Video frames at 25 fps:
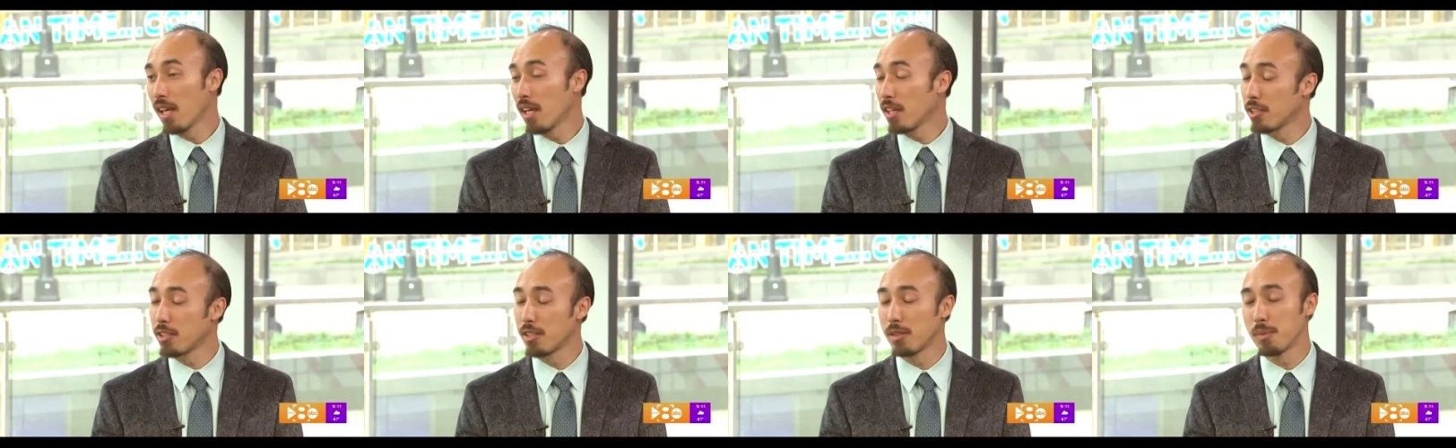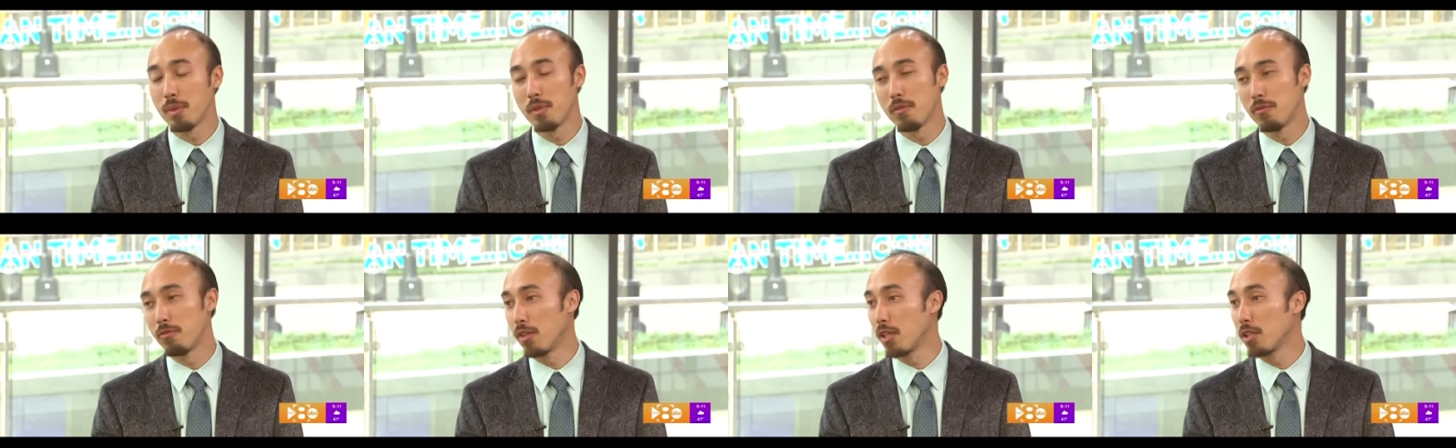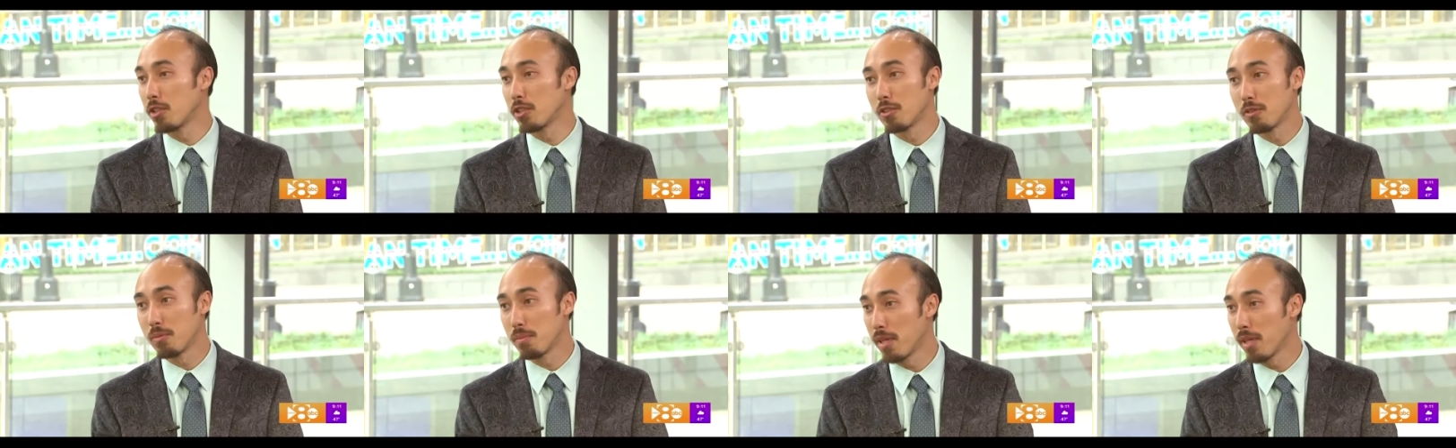so I'm a
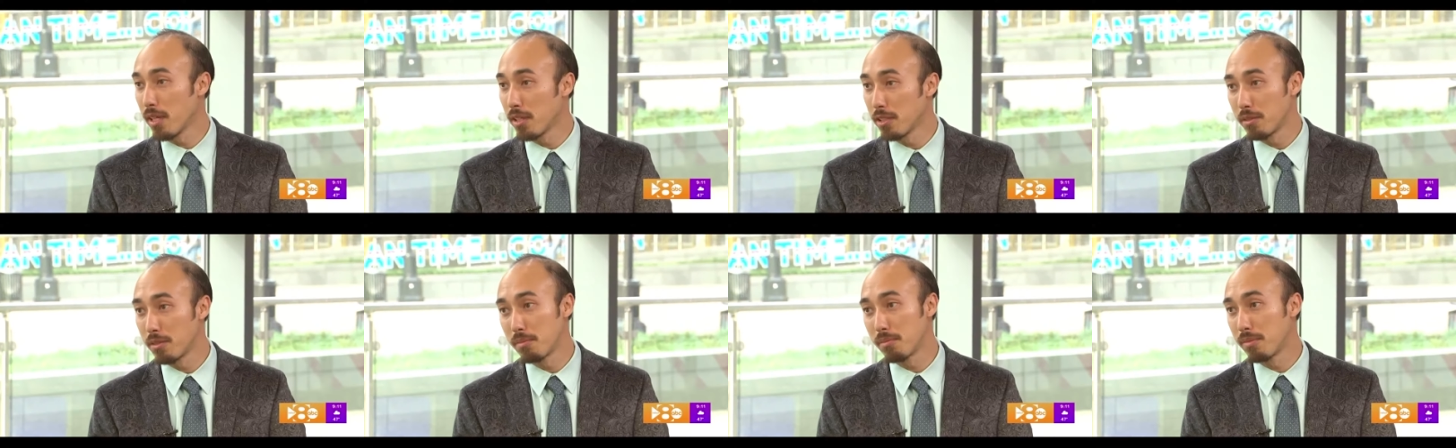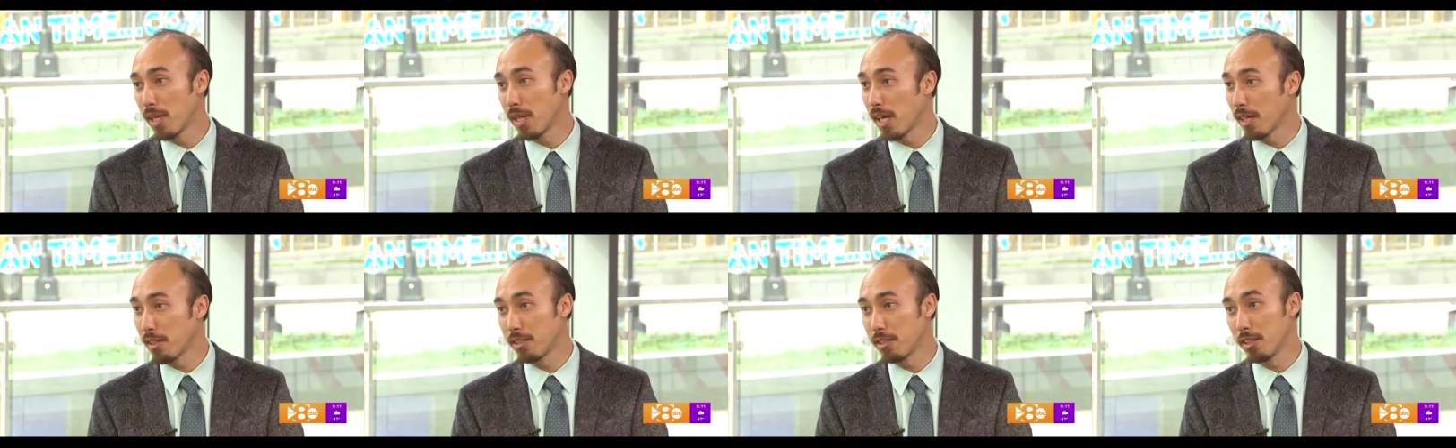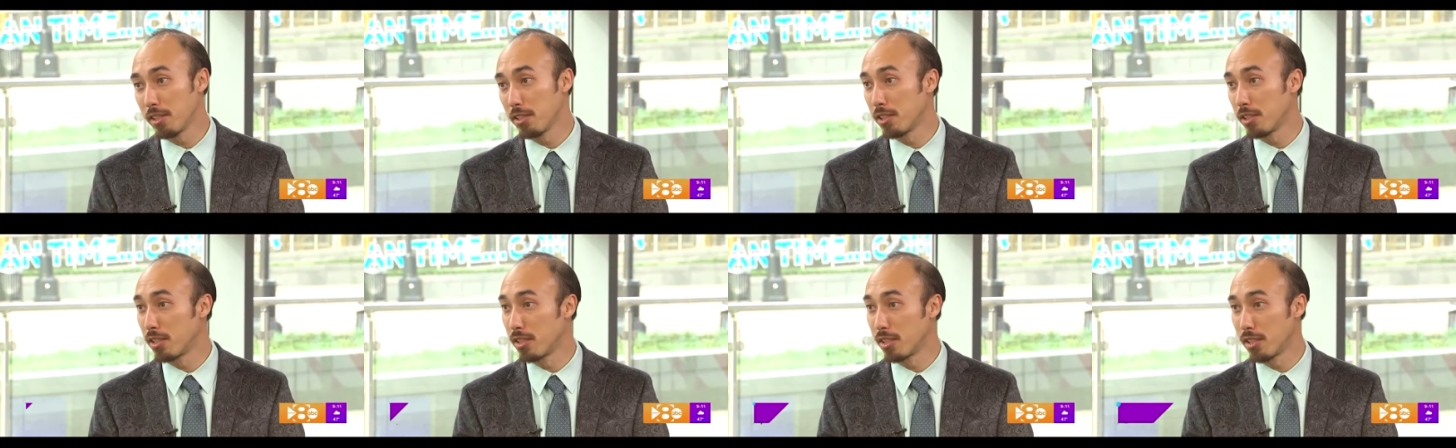functional medicine
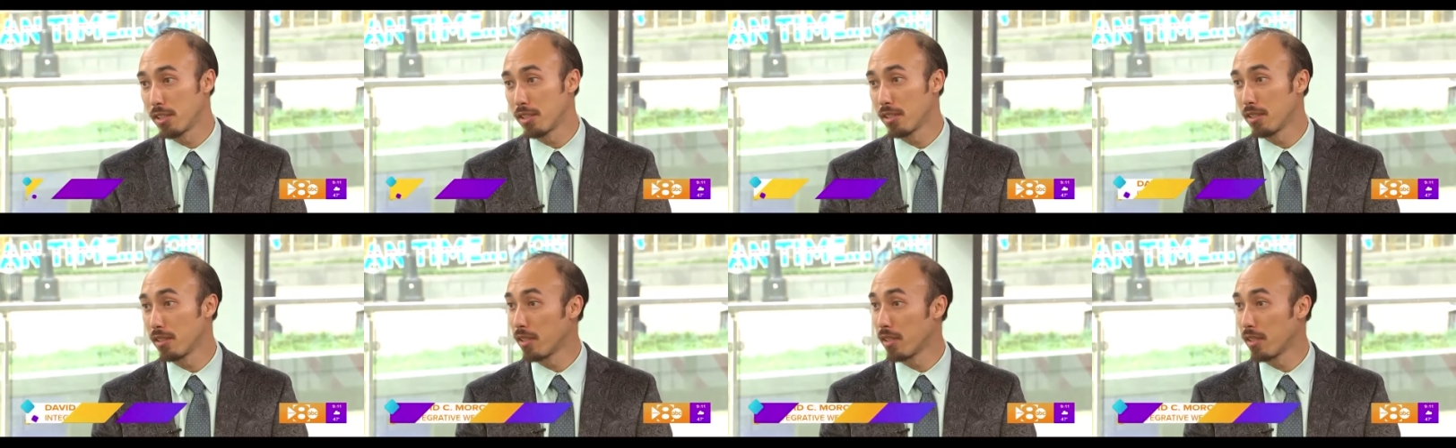practitioner,